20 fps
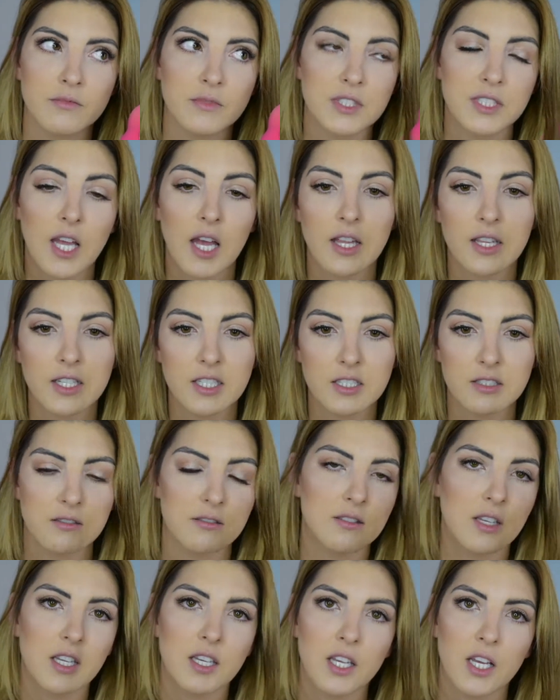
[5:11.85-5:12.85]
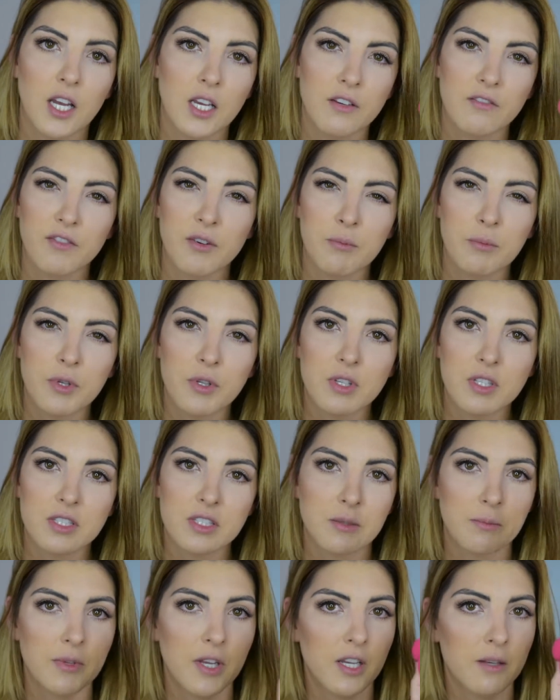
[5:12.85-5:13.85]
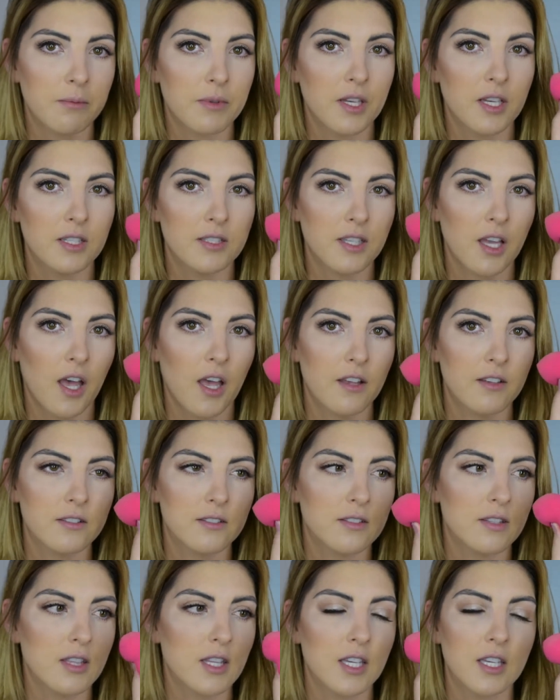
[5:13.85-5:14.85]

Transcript: Sally's, any kind of a beauty supply place has